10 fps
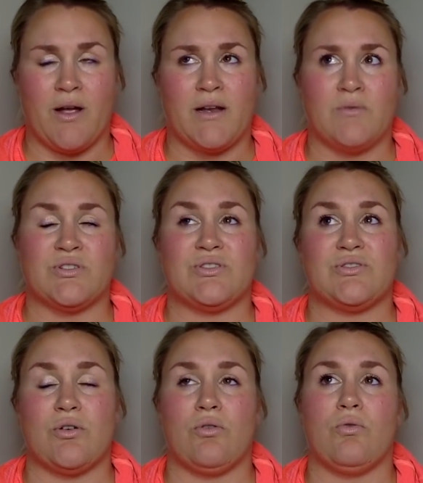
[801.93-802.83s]
And it was
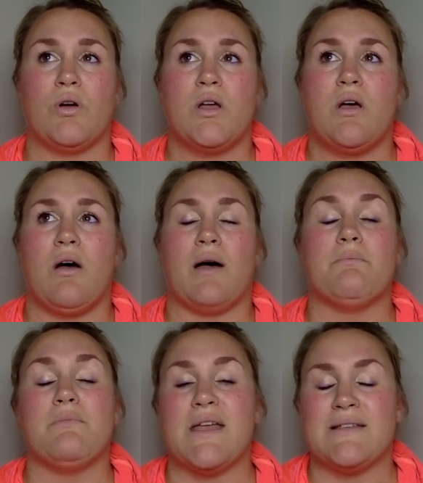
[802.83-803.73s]
so
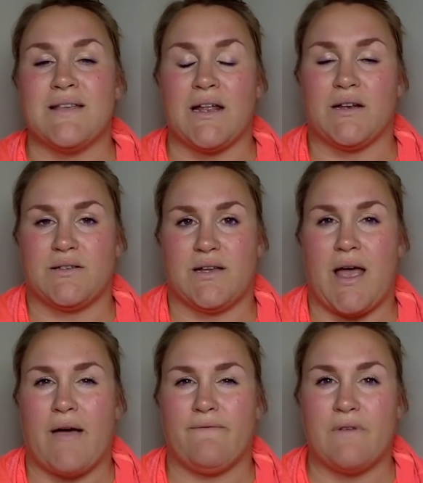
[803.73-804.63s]
amazing to
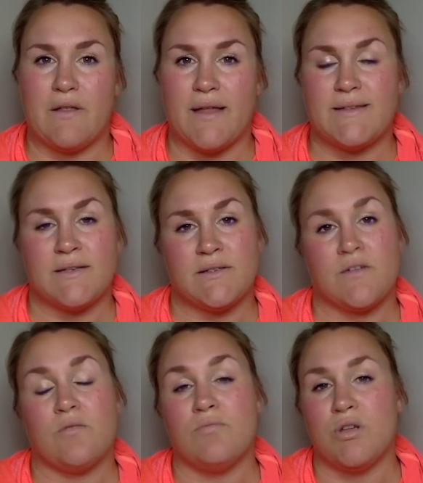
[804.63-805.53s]
feel that sense of
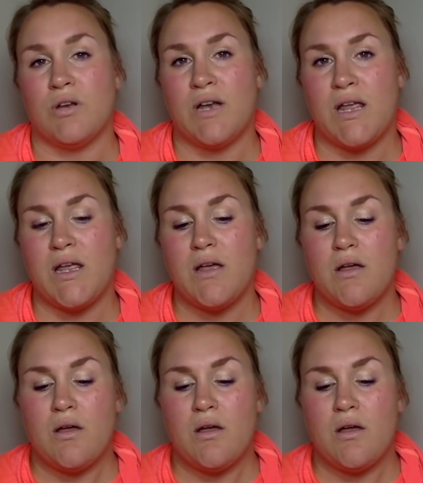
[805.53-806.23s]
community.